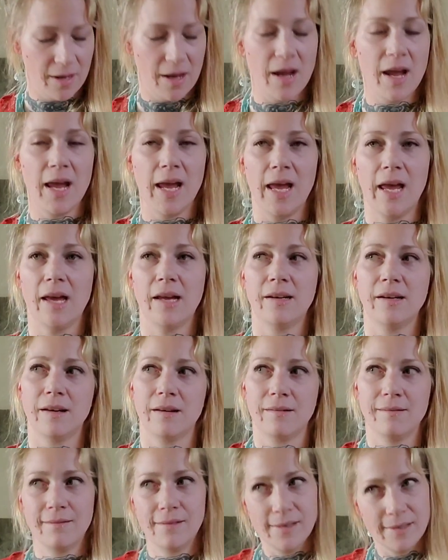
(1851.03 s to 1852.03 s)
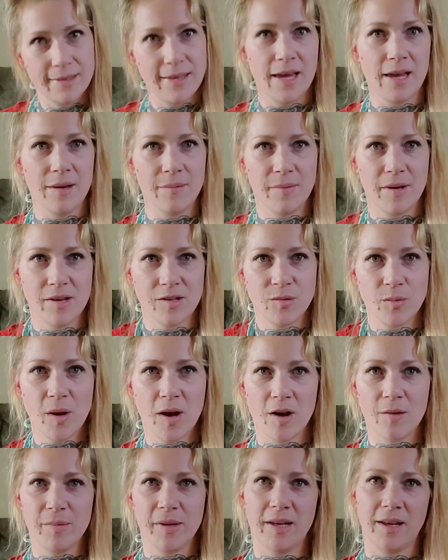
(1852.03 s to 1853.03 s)
and them as
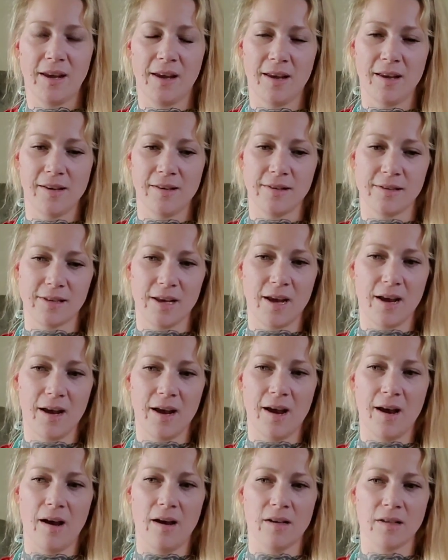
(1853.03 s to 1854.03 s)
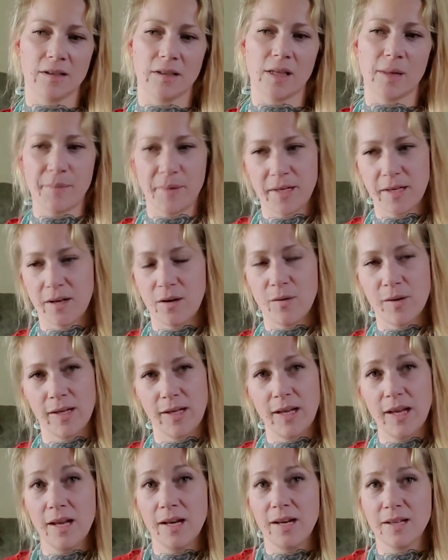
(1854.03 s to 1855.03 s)
well, because somebody
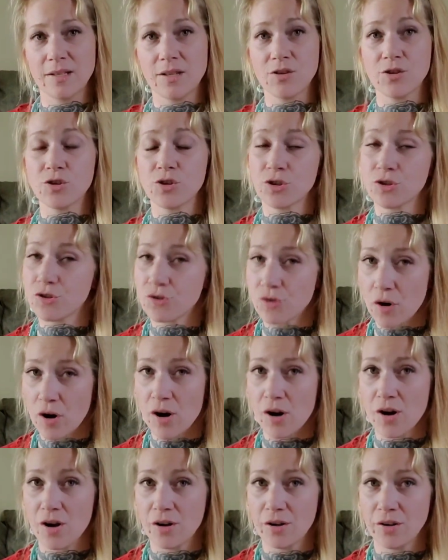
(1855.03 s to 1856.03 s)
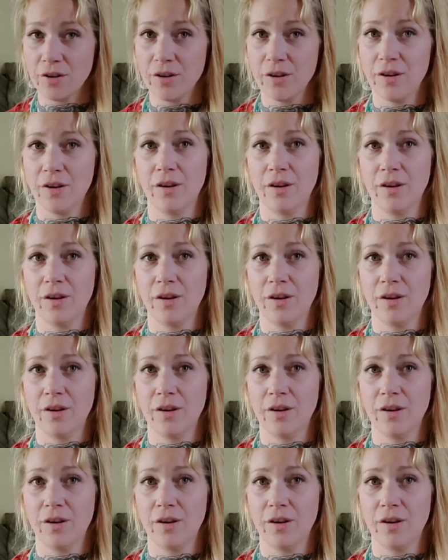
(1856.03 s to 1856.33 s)
going in as a strong